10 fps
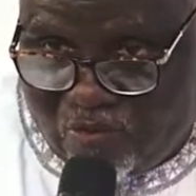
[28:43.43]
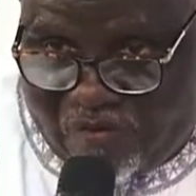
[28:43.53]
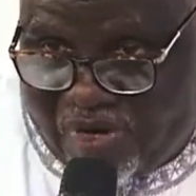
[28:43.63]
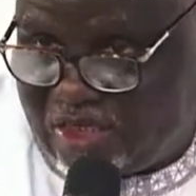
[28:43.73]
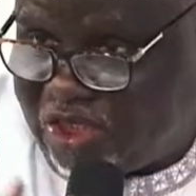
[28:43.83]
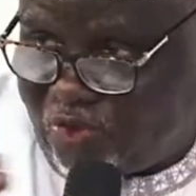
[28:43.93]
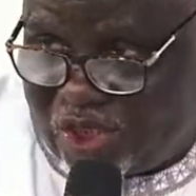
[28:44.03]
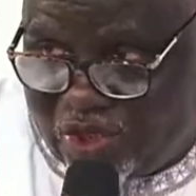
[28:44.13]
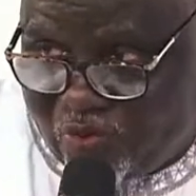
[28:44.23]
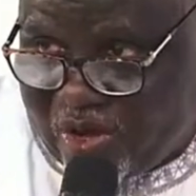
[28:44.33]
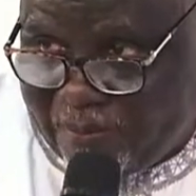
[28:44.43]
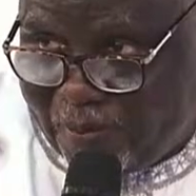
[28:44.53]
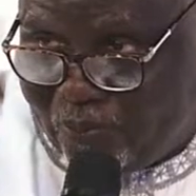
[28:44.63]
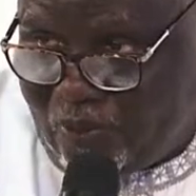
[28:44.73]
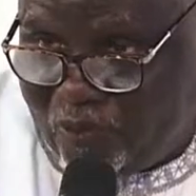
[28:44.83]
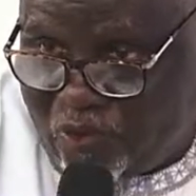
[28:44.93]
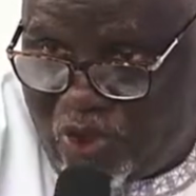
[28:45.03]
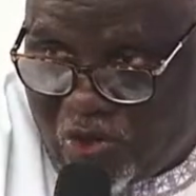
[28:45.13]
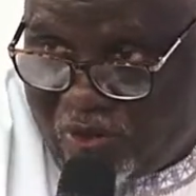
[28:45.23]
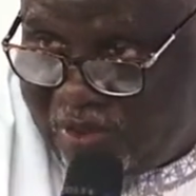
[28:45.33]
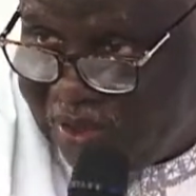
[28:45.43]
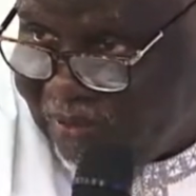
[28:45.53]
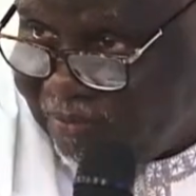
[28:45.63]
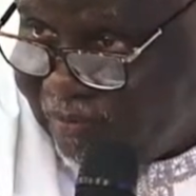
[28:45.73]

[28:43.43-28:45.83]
We have had situation where people use gun